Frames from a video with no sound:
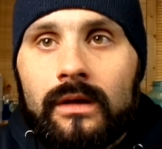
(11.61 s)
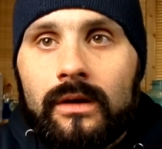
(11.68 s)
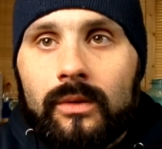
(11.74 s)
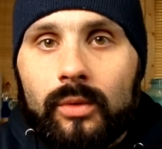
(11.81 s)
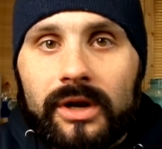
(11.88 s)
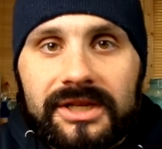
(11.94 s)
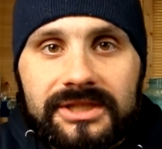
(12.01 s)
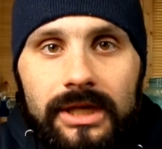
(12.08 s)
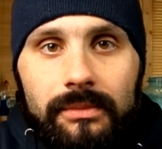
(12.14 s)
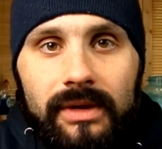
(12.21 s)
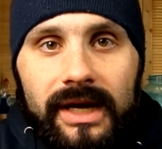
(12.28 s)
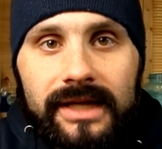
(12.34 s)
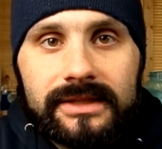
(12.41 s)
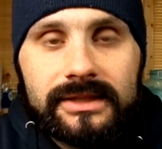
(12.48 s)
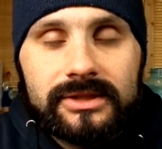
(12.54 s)
What is up,
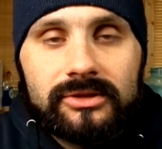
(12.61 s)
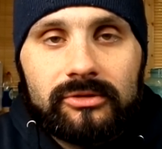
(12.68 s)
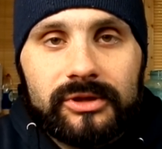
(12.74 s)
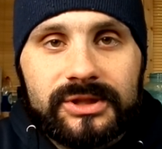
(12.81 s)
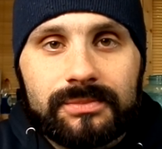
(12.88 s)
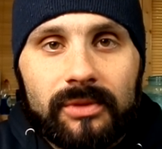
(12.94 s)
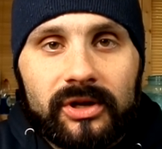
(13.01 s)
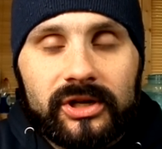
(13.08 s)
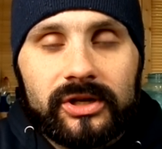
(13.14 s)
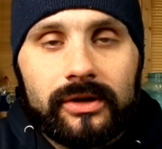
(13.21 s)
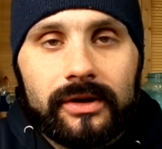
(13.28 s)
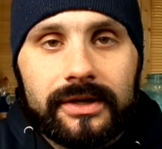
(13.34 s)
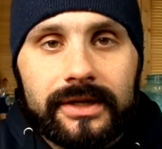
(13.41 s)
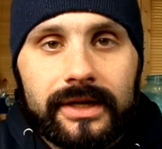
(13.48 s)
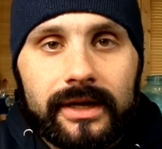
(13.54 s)
lads? It's Chris
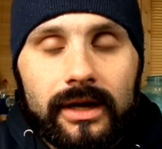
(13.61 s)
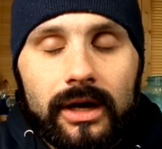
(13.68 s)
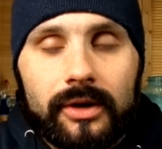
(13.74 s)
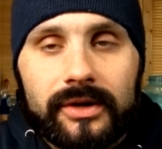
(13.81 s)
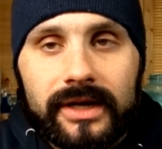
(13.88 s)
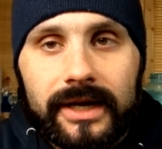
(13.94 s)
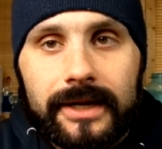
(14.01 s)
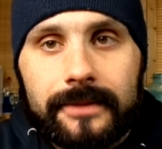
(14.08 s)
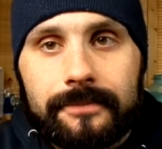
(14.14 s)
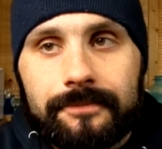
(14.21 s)
Modern9 here. Okay.